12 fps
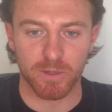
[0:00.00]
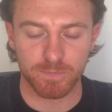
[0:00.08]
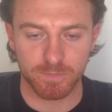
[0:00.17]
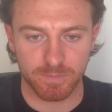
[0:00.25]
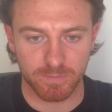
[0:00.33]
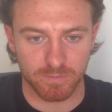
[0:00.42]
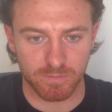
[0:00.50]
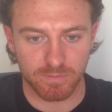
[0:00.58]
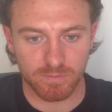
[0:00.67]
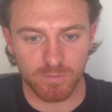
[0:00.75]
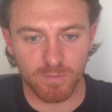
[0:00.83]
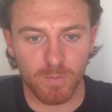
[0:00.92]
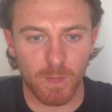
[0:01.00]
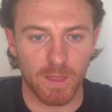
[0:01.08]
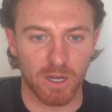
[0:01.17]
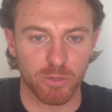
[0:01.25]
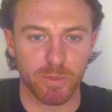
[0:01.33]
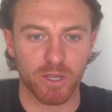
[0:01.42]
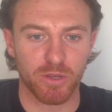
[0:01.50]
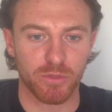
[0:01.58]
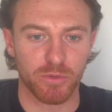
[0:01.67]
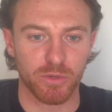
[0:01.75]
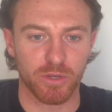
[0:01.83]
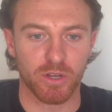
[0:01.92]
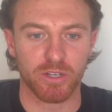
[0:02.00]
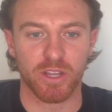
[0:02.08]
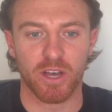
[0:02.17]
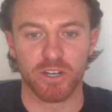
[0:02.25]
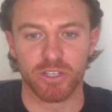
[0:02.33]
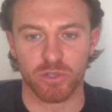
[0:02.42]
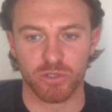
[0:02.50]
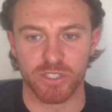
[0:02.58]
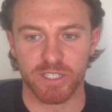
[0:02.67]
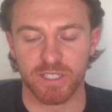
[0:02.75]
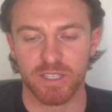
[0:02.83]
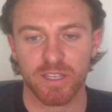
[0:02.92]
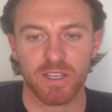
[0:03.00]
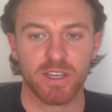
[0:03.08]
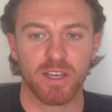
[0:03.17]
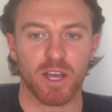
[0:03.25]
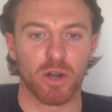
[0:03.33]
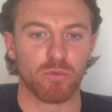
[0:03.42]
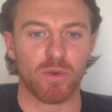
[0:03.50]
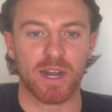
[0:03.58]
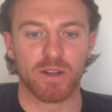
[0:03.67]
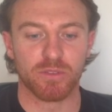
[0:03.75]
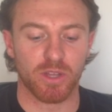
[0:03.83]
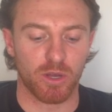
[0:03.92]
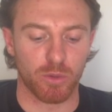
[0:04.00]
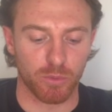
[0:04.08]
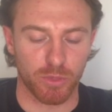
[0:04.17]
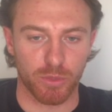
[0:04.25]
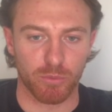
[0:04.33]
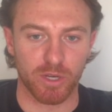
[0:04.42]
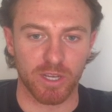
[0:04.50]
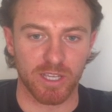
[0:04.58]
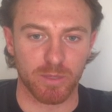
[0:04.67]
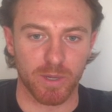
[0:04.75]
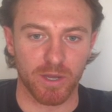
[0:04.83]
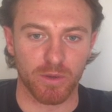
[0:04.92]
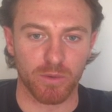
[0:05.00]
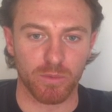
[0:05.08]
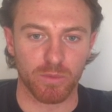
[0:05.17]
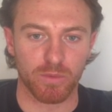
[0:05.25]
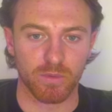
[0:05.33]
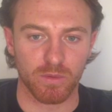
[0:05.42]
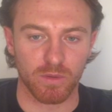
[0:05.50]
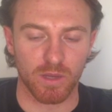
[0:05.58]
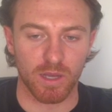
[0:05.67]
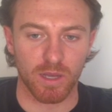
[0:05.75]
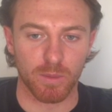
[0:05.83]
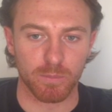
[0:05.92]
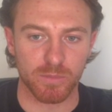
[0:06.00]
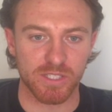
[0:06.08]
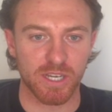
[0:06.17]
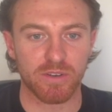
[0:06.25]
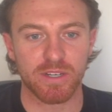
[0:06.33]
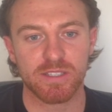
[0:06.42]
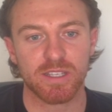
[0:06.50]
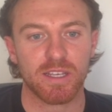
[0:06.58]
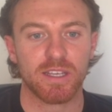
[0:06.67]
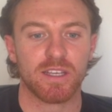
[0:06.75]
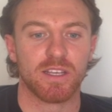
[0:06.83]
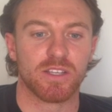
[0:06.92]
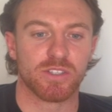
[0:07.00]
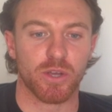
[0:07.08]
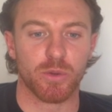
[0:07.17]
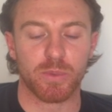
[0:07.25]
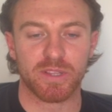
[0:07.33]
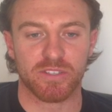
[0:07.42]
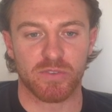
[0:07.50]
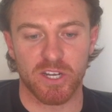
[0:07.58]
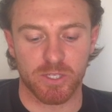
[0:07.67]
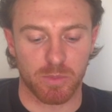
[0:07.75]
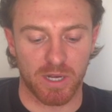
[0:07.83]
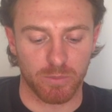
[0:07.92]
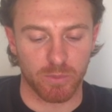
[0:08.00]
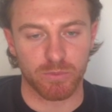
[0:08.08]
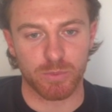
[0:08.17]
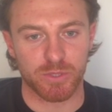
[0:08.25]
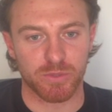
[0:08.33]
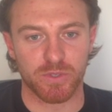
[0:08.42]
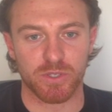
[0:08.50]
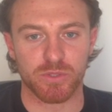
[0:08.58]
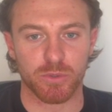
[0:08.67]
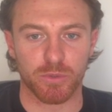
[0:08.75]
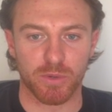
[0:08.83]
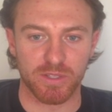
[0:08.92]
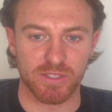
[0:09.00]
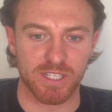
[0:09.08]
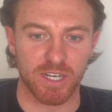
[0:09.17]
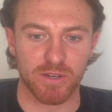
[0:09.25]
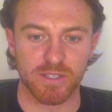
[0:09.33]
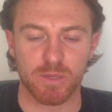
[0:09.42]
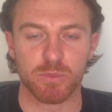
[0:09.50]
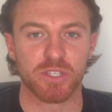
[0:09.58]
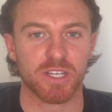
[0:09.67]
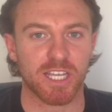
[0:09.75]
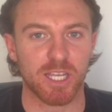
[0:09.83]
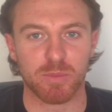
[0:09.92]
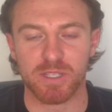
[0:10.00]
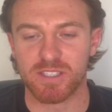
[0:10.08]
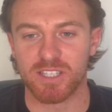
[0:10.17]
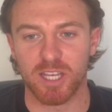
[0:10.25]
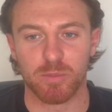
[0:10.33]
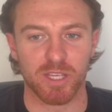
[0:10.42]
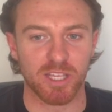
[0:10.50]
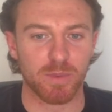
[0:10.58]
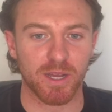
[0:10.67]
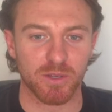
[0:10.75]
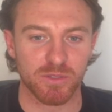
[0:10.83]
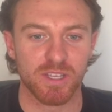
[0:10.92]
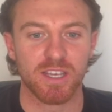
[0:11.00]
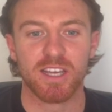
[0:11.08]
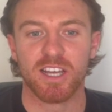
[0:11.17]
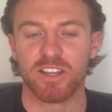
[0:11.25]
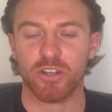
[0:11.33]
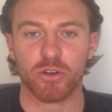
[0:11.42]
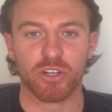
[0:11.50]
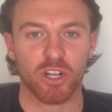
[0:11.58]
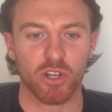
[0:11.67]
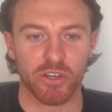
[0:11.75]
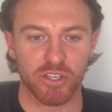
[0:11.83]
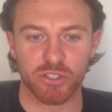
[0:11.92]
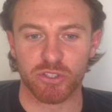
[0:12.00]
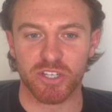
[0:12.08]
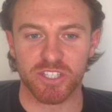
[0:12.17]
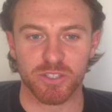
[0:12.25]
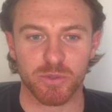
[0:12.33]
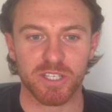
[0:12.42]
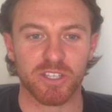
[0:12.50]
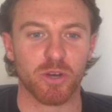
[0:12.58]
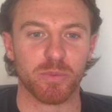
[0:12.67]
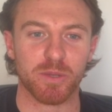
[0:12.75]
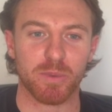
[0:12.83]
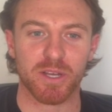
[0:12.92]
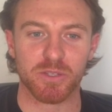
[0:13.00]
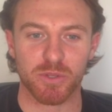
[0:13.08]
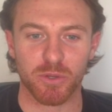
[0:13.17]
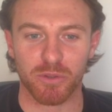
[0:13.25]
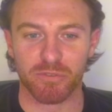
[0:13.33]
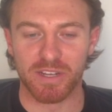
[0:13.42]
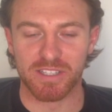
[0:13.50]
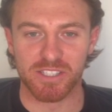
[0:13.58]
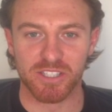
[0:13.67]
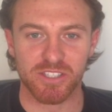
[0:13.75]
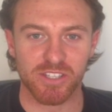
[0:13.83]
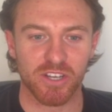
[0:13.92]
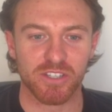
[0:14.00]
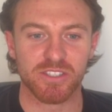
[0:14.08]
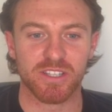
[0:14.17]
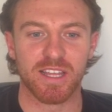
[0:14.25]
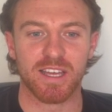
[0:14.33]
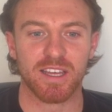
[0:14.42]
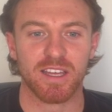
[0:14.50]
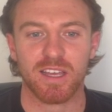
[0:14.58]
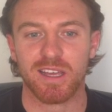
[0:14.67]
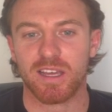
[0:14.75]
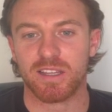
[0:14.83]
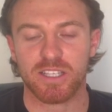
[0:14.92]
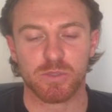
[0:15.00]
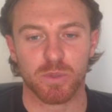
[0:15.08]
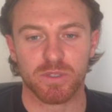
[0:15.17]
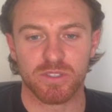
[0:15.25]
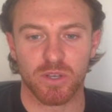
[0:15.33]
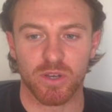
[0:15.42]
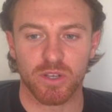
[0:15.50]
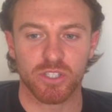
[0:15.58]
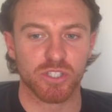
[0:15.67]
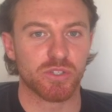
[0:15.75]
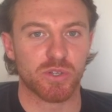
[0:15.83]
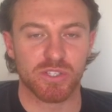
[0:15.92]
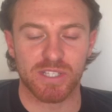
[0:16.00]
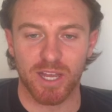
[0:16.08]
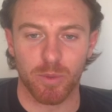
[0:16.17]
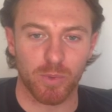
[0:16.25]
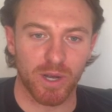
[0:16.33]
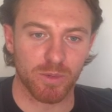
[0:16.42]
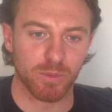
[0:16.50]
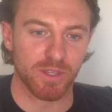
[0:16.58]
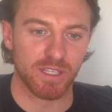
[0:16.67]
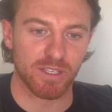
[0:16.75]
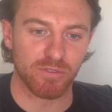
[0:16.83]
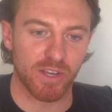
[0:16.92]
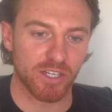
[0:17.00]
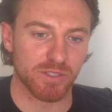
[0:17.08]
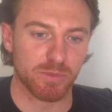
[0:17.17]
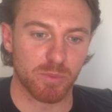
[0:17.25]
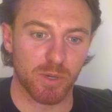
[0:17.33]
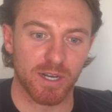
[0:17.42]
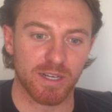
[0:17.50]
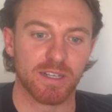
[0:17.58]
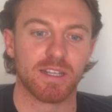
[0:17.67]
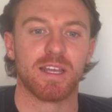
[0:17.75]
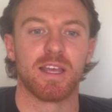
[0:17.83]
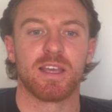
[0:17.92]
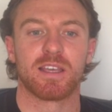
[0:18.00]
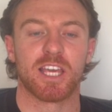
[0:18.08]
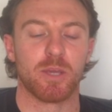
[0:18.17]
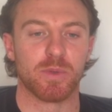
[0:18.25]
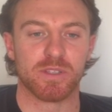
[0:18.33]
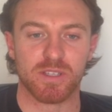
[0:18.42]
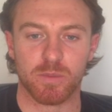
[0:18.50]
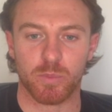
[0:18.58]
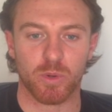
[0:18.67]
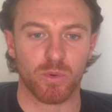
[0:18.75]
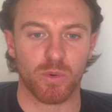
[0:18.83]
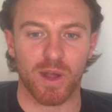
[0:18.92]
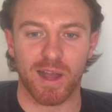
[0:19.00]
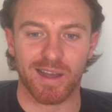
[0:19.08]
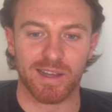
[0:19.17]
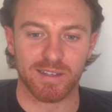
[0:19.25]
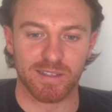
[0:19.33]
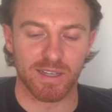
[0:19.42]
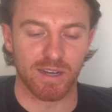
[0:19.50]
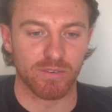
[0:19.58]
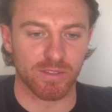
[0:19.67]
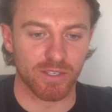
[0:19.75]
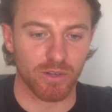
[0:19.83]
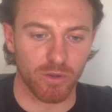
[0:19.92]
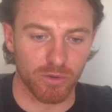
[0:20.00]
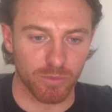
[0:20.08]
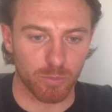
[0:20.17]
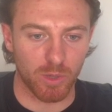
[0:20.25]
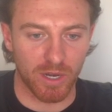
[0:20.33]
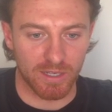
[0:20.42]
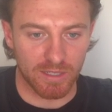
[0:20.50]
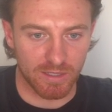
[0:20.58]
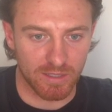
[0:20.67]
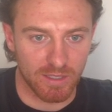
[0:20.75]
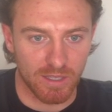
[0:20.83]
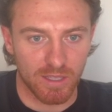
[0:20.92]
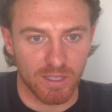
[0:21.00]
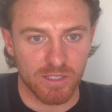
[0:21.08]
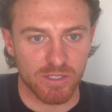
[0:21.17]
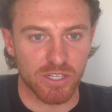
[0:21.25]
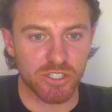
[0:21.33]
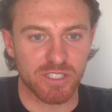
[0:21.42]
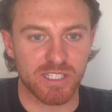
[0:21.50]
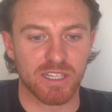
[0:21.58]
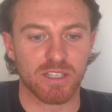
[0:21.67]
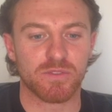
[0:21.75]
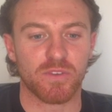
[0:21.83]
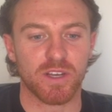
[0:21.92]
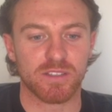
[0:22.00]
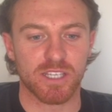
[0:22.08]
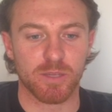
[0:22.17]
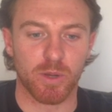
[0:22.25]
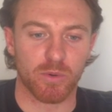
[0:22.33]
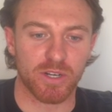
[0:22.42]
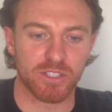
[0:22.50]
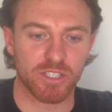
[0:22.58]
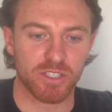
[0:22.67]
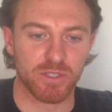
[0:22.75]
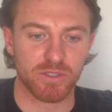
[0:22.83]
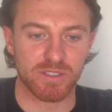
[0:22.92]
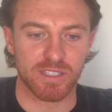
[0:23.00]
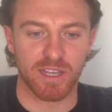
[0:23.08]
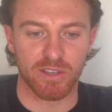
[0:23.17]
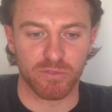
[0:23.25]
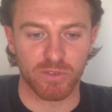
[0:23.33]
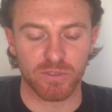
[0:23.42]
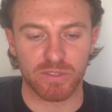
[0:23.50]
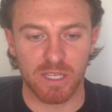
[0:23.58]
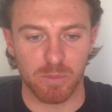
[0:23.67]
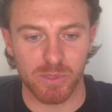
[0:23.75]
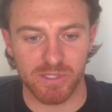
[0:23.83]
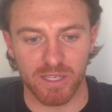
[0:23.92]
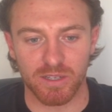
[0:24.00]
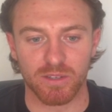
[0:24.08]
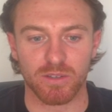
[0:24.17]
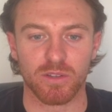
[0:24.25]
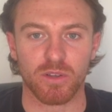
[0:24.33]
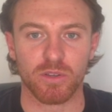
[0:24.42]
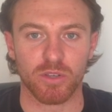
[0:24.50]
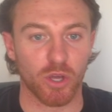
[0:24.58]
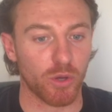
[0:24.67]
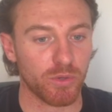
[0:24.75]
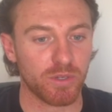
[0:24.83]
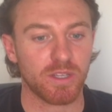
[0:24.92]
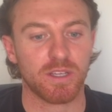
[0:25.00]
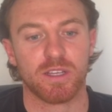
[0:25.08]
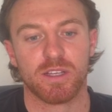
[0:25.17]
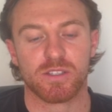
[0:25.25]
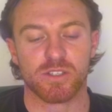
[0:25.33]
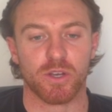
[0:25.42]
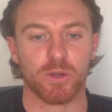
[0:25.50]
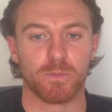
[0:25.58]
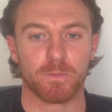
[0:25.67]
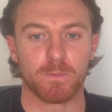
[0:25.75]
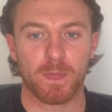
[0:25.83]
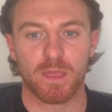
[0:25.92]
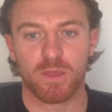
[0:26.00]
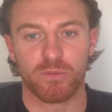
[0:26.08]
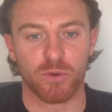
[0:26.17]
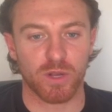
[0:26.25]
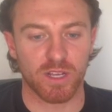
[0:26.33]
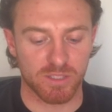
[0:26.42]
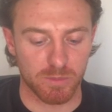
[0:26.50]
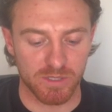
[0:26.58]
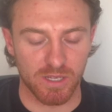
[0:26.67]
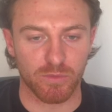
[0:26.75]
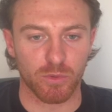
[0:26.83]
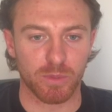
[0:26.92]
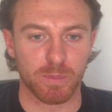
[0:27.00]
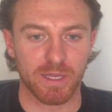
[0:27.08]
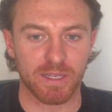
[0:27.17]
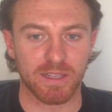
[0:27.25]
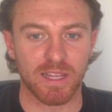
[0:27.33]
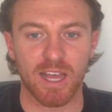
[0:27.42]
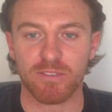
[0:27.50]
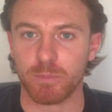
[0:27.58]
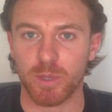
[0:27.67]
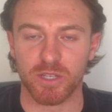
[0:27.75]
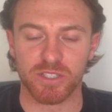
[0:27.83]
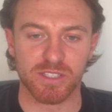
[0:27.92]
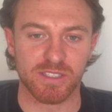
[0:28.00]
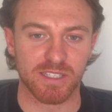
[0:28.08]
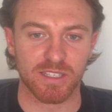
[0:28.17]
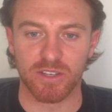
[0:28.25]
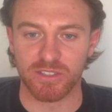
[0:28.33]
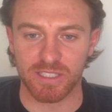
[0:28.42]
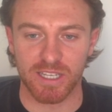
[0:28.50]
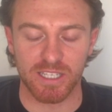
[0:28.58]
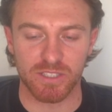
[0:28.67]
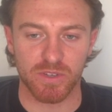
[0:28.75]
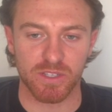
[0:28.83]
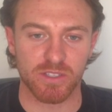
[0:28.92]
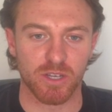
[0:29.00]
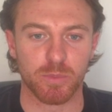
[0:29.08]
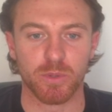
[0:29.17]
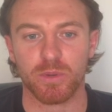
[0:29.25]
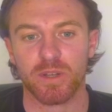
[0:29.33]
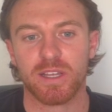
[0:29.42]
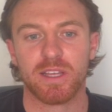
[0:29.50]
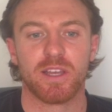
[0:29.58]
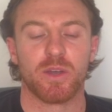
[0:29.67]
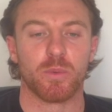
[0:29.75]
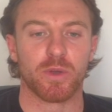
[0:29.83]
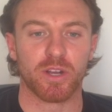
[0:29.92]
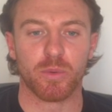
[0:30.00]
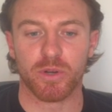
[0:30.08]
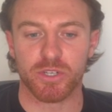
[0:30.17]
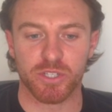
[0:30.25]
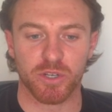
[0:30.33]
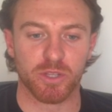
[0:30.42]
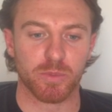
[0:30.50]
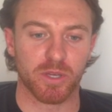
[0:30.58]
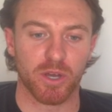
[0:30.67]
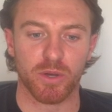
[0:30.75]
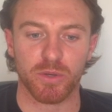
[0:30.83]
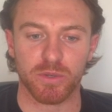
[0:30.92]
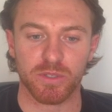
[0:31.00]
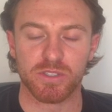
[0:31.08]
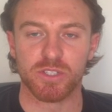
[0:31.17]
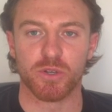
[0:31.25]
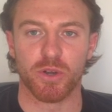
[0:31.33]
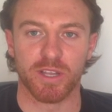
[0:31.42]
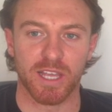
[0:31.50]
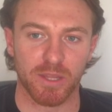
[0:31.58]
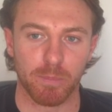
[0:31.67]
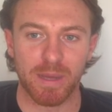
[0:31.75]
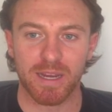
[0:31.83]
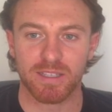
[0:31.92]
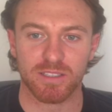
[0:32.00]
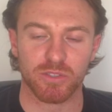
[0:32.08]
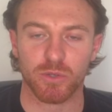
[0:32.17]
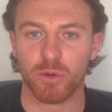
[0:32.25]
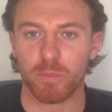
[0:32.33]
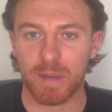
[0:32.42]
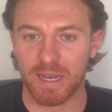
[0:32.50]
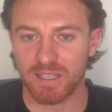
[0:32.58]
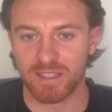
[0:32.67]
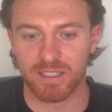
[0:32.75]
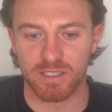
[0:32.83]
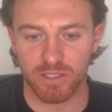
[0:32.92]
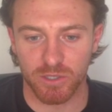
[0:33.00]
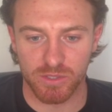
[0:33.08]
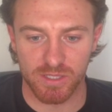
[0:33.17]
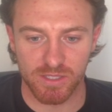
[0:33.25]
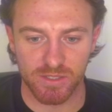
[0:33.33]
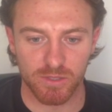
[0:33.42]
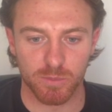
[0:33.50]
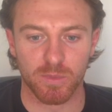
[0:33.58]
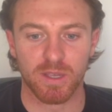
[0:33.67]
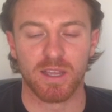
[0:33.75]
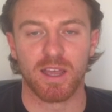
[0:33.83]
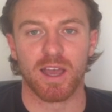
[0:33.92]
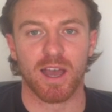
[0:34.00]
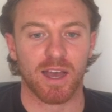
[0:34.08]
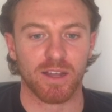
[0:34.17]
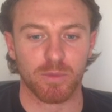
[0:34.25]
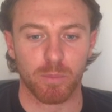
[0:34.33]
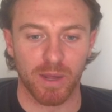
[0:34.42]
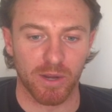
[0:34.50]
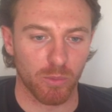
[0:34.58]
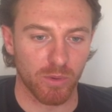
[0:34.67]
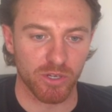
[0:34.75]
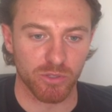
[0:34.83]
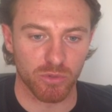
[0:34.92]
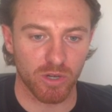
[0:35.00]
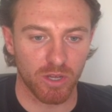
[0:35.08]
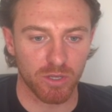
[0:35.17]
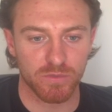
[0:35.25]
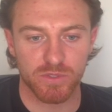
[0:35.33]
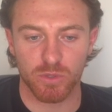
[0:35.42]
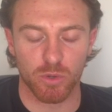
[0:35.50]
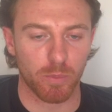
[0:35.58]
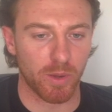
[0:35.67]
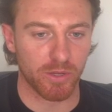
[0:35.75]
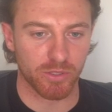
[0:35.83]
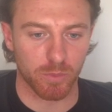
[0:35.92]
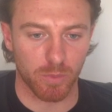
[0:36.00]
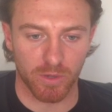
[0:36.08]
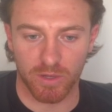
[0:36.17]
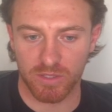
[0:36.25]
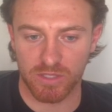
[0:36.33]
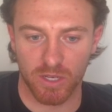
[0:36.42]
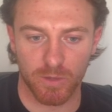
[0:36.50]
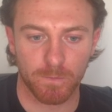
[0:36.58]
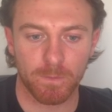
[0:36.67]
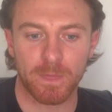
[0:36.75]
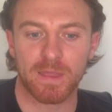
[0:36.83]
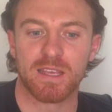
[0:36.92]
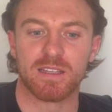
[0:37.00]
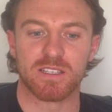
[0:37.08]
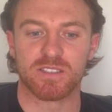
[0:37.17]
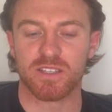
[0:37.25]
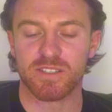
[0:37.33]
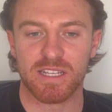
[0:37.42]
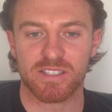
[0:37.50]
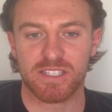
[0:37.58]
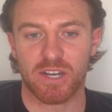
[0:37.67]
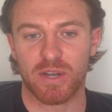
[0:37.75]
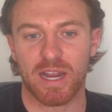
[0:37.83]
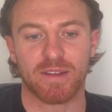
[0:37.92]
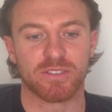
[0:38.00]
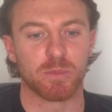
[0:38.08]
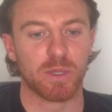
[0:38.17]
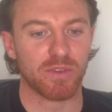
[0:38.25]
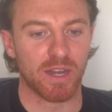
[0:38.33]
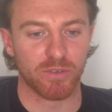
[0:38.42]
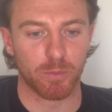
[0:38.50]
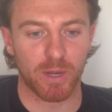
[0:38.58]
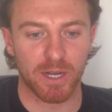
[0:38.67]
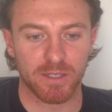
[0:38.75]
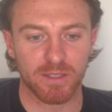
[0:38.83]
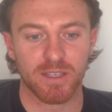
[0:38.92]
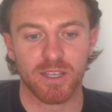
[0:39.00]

I'm going to be going through kind of the ideology around the whole 3 email series. So with this fashion brand, which we've used all throughout the series, I'm just going to keep these same emails. They're not going to look like your traditional ecom emails with all the fancy designs on there. This one's just trying to stay on brand with the fashion brand, keep it simple and everything on brand. So as you can see, this first email, we're actually using a 15% code. So for customers that have already been, they haven't purchased in 90 days, for example, we're going to want to show them a code to try and get them back in the door, back in the ecosystem, and back wearing your clothes or buying your product. So this doesn't necessarily have to be for every brand,